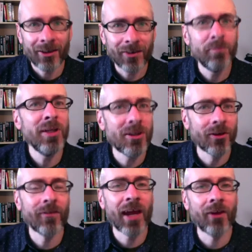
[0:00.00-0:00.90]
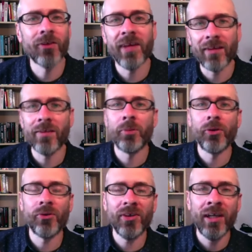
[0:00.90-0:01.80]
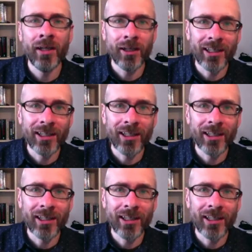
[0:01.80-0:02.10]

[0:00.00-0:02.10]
Speaker of the House Nancy Pelosi